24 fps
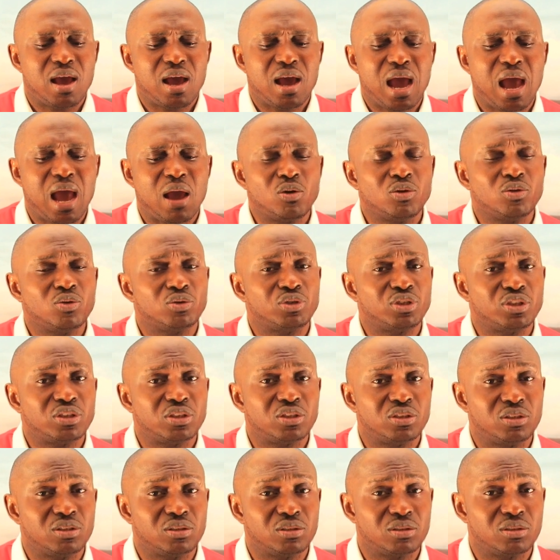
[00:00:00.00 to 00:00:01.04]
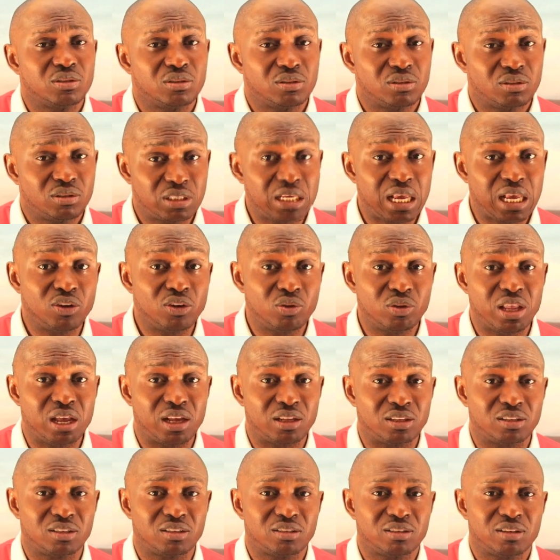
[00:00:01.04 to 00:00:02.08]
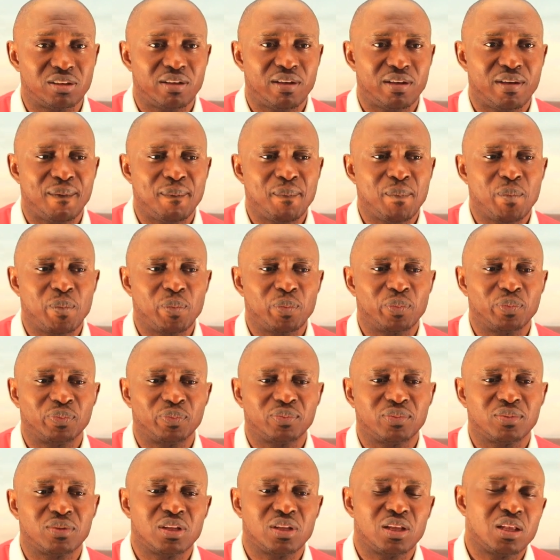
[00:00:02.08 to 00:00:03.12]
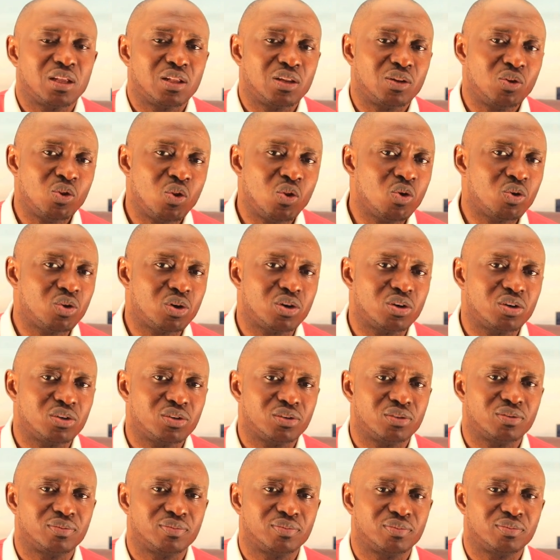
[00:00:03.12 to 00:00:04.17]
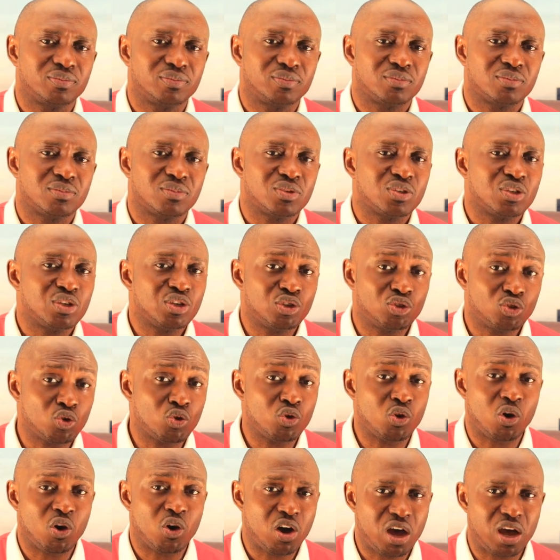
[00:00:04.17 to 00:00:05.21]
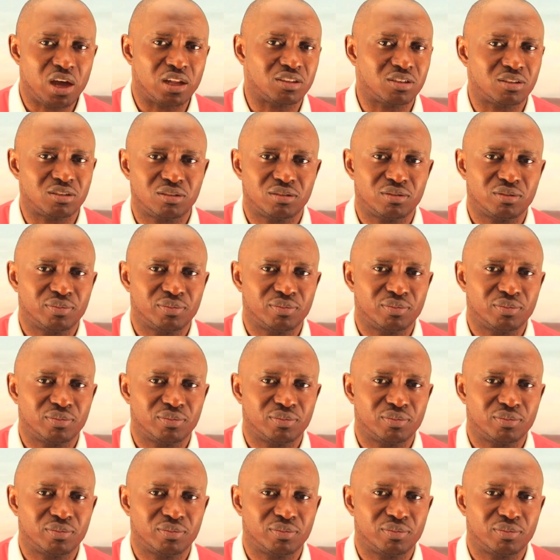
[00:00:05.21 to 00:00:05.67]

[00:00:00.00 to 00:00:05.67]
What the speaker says: I want to tell you that look into your heart,